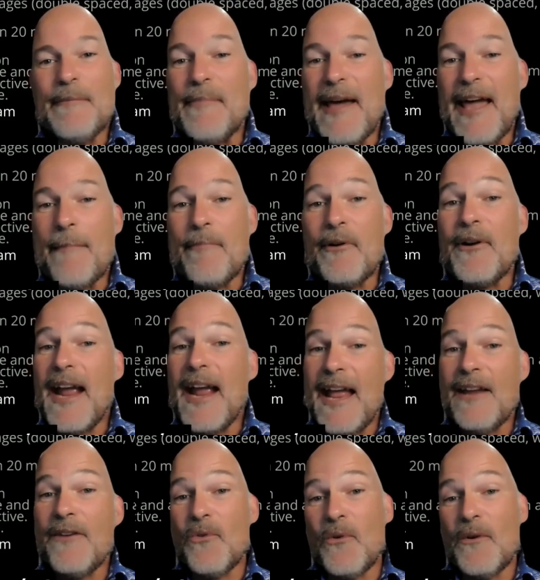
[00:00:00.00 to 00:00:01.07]
a paper
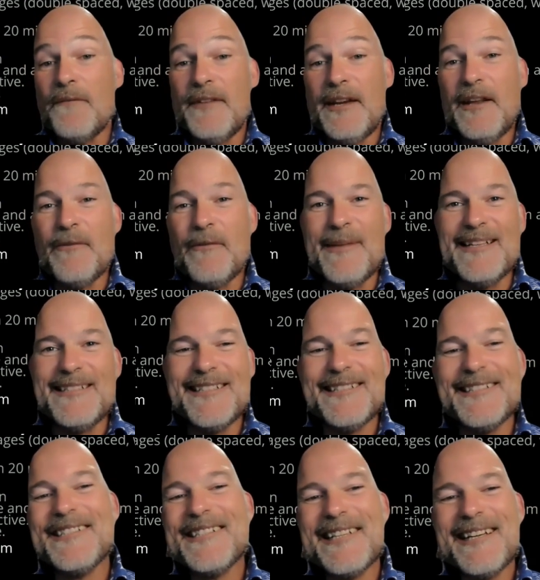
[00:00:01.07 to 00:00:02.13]
and or video
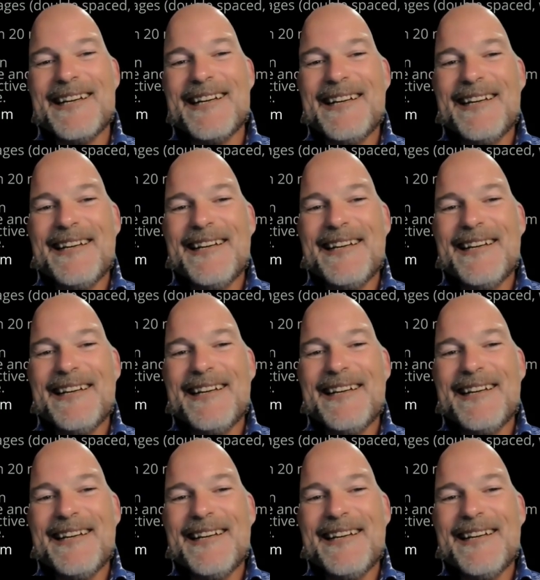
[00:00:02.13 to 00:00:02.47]
message.